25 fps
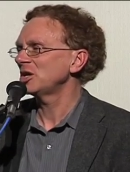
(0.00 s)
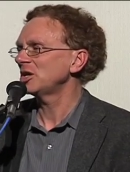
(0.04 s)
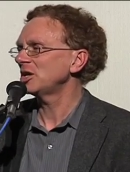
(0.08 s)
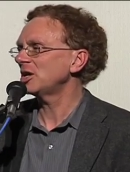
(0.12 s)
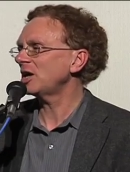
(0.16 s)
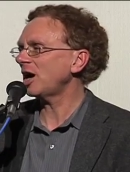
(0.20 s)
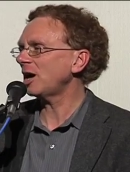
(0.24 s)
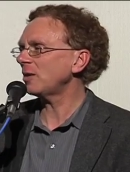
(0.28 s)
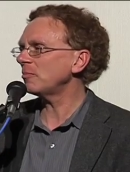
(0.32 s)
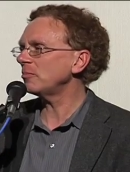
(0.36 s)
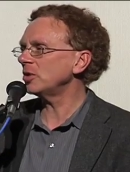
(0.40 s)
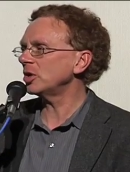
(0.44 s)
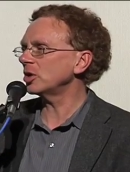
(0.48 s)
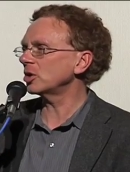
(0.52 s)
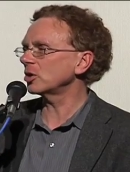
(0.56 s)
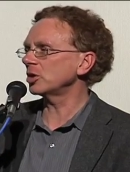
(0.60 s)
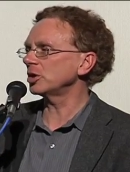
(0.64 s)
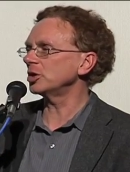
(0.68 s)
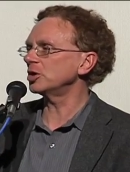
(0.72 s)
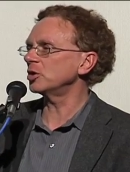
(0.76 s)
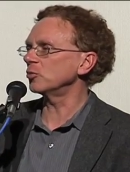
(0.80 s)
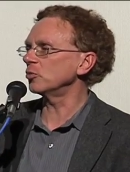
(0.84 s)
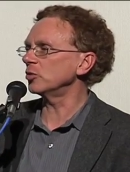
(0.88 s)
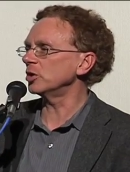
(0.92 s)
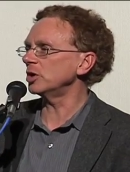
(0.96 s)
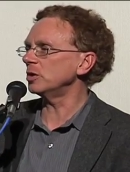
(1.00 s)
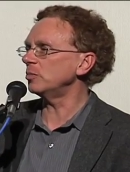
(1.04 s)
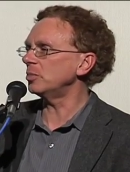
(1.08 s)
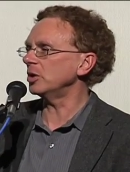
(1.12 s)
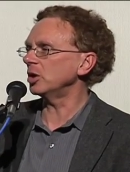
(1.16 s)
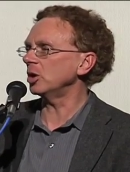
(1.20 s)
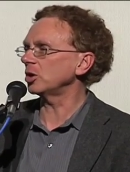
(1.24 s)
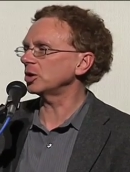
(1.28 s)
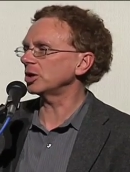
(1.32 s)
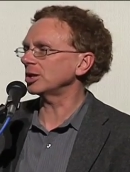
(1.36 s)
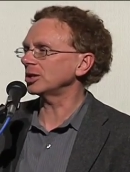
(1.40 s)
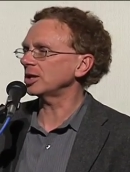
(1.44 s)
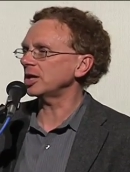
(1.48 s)
Not merely to
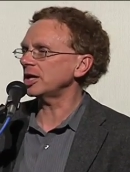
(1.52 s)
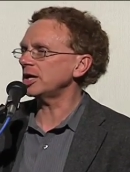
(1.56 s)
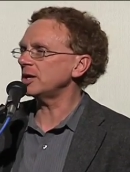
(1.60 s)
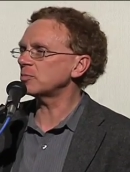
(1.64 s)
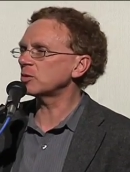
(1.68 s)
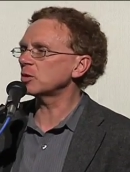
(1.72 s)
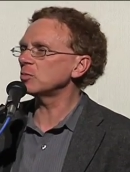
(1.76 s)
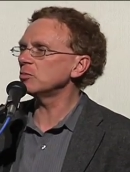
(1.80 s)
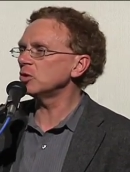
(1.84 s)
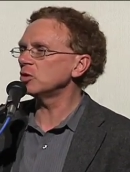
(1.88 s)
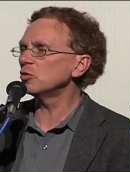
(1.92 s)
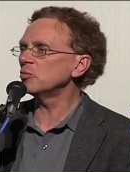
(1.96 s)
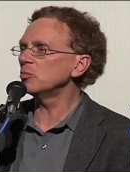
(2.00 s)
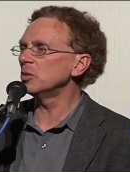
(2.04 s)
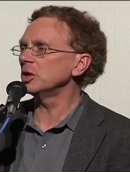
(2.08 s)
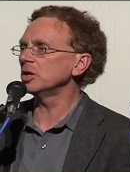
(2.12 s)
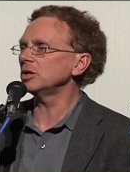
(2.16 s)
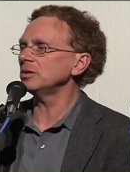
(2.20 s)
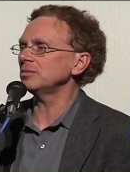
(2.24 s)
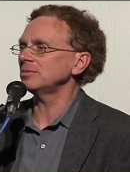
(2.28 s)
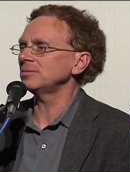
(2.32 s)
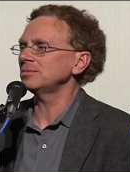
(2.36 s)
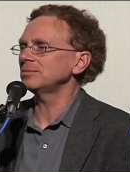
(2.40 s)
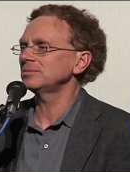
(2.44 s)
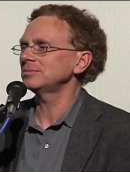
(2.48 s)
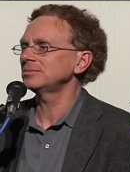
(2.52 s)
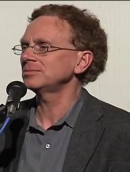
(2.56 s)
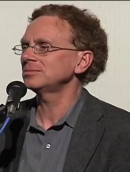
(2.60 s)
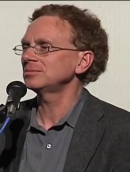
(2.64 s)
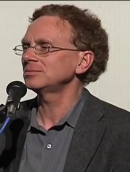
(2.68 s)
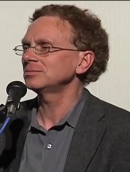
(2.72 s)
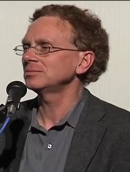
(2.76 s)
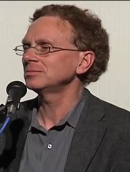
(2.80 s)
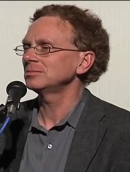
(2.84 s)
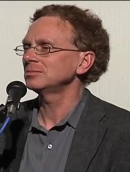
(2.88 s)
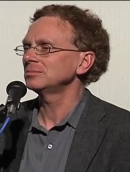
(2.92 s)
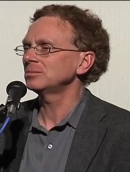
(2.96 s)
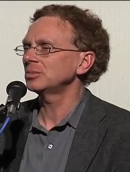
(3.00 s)
rebuild a labor movement,
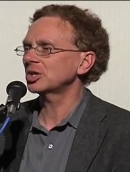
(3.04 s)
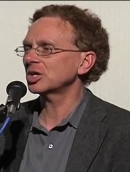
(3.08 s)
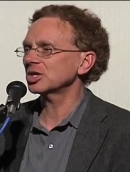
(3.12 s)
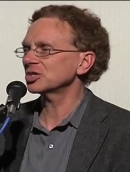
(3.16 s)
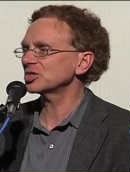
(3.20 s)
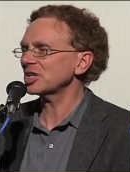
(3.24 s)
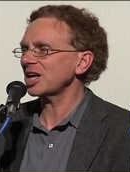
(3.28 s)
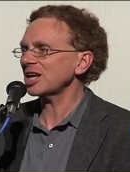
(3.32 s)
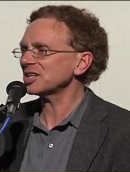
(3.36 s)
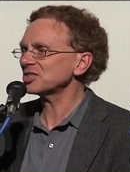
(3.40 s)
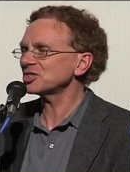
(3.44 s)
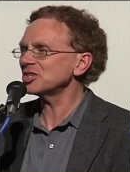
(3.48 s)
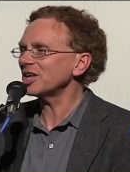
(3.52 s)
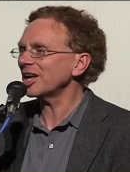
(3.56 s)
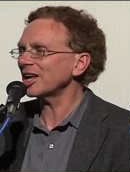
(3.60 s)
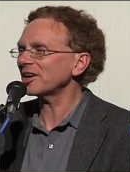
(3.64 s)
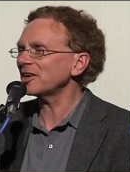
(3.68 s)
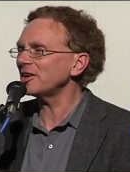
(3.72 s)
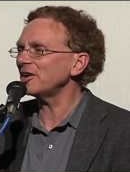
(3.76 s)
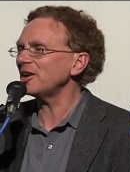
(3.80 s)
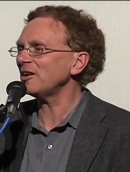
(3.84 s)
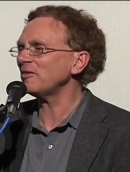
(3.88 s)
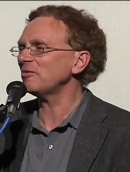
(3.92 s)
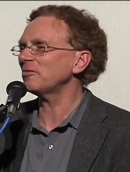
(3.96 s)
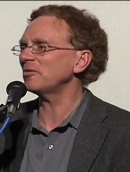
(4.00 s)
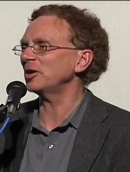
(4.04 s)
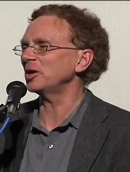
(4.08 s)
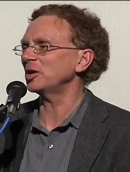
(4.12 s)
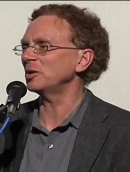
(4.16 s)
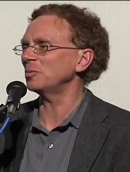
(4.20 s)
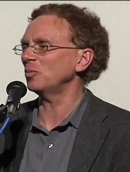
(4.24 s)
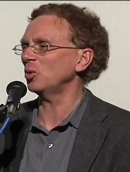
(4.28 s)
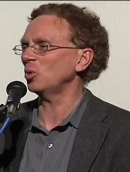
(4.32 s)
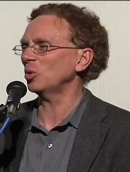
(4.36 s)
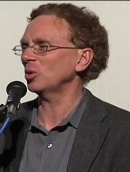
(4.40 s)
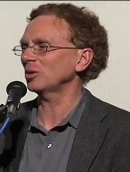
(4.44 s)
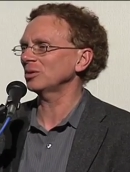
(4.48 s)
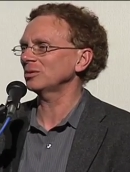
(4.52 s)
because that's not enough
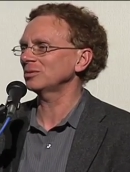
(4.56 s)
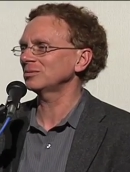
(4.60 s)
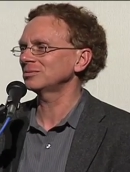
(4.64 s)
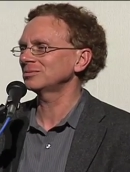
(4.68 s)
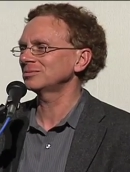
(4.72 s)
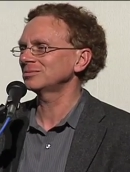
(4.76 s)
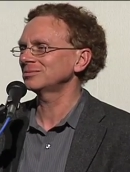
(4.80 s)
anymore.